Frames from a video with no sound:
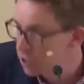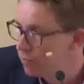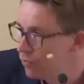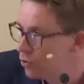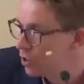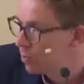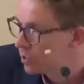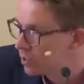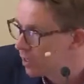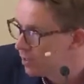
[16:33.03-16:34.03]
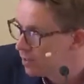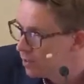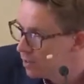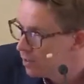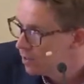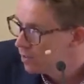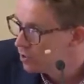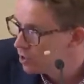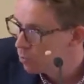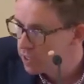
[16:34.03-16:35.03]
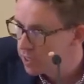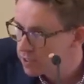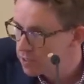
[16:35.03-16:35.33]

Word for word: his confusion about sin. Do you see what he